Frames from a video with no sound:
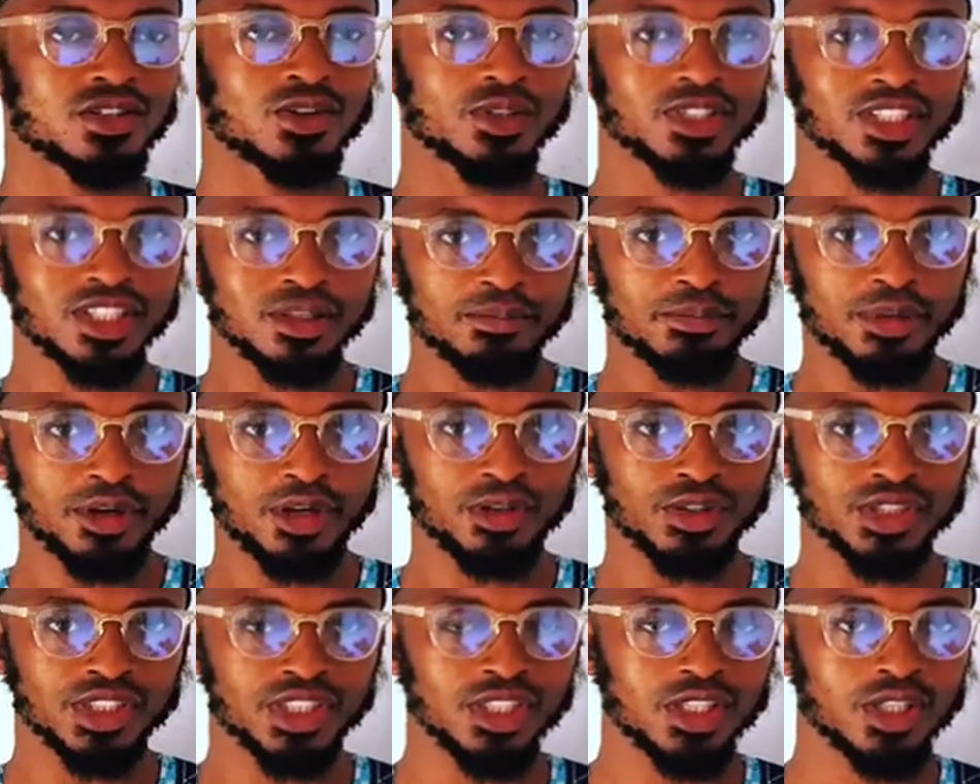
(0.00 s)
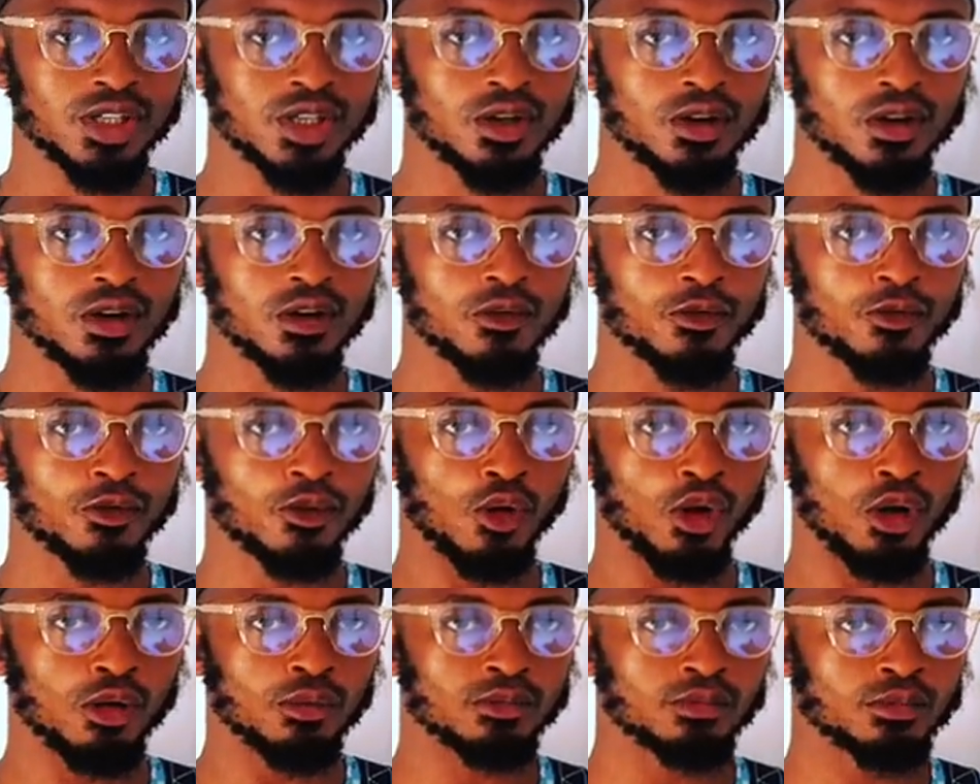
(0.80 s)
on the board
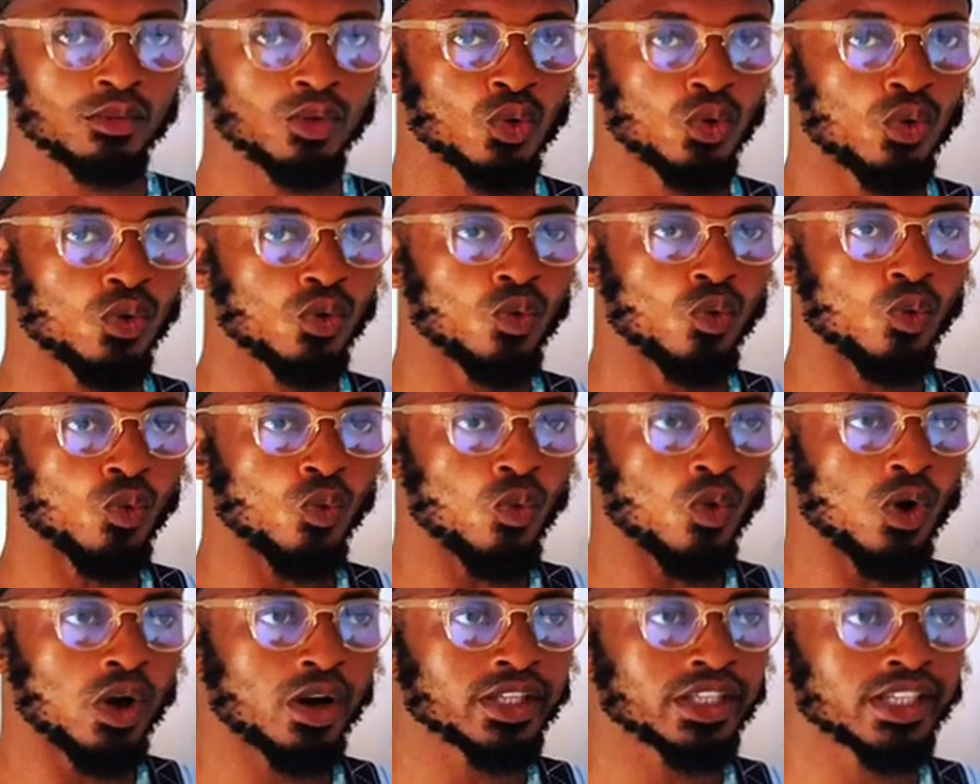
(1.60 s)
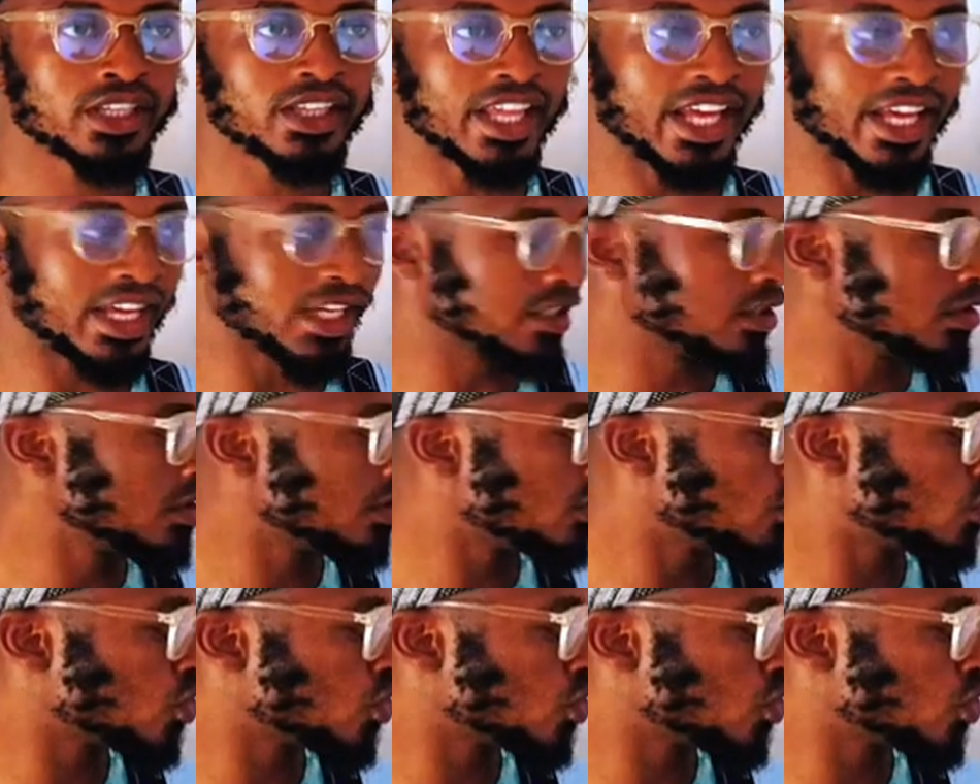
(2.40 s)
from 110